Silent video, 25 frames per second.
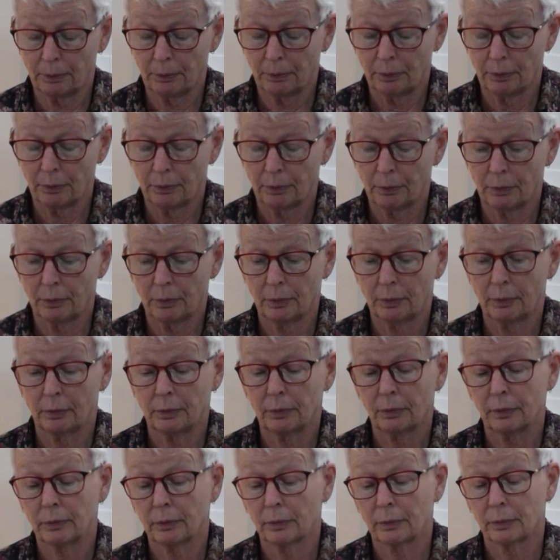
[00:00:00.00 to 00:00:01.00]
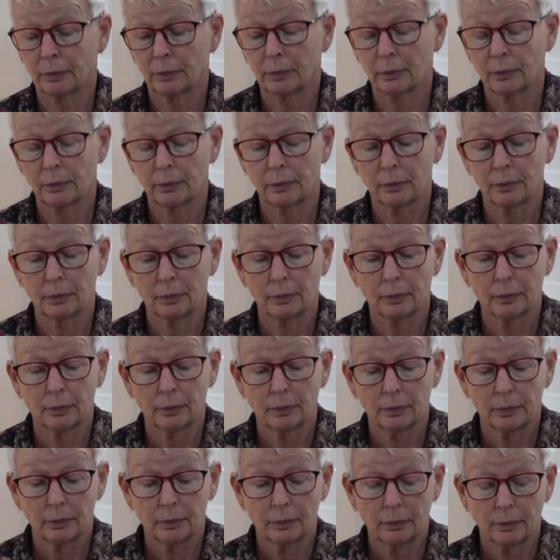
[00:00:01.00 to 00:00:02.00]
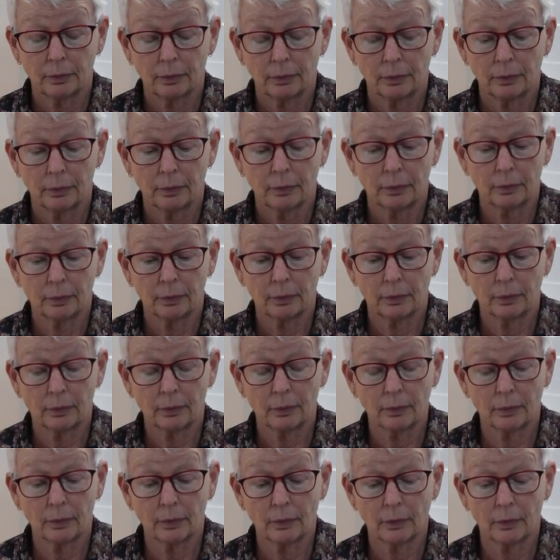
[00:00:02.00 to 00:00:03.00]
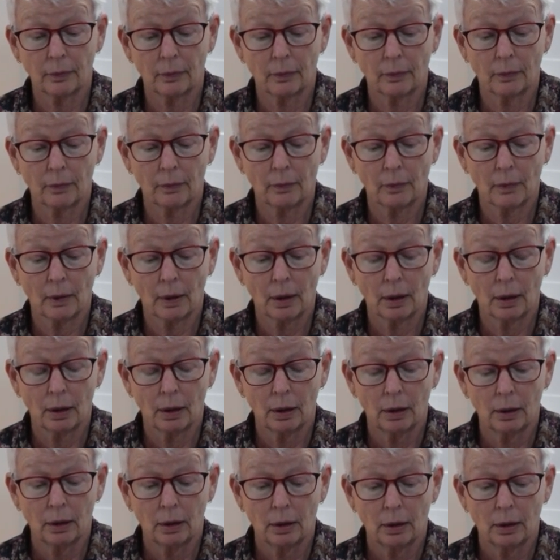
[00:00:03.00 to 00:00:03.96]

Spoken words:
Nobody speaks.